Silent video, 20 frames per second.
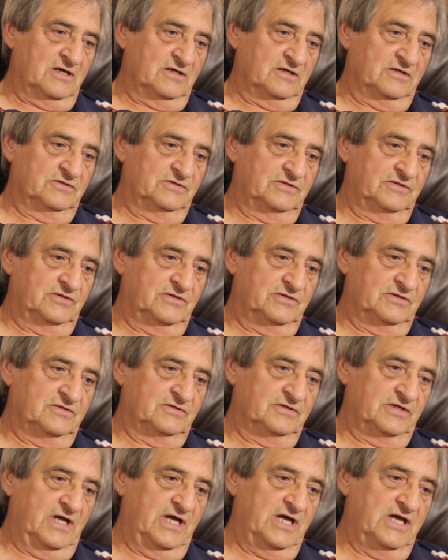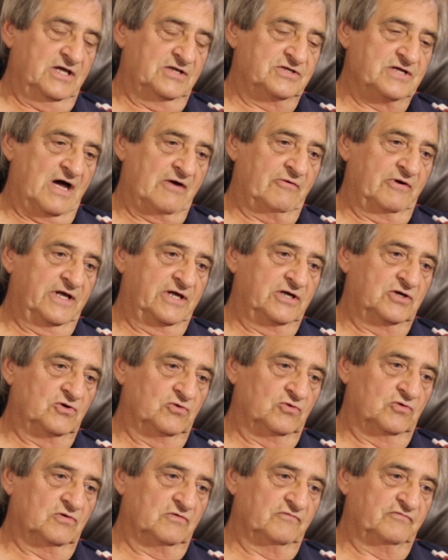And he hit Harry
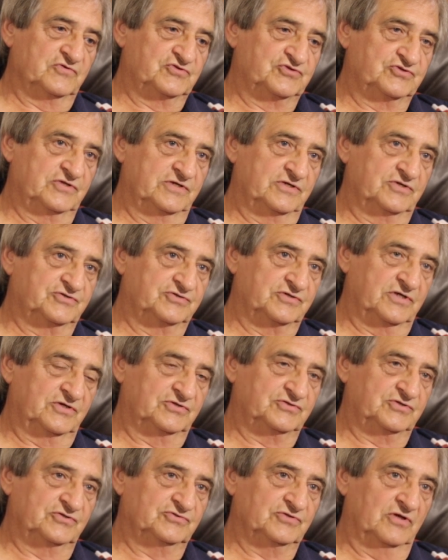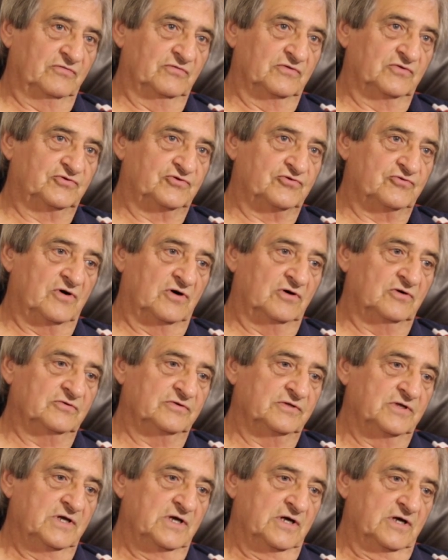Cook for 6 sixes on the
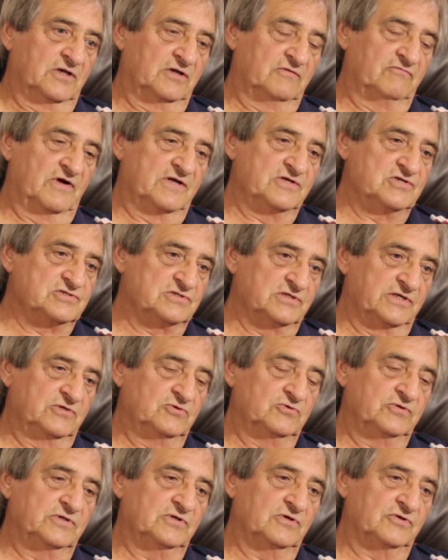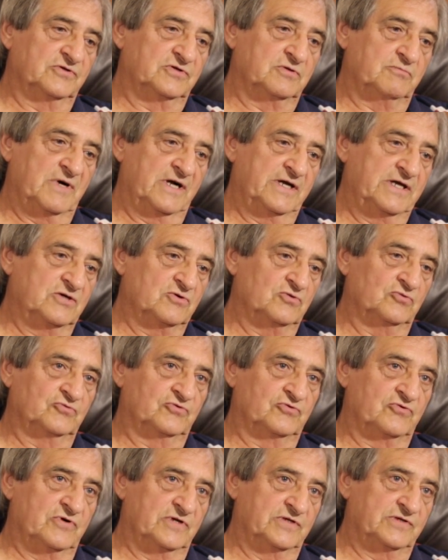trot, and eventually going on to make
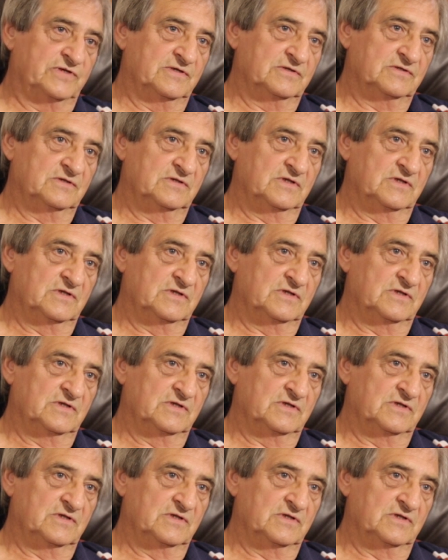100.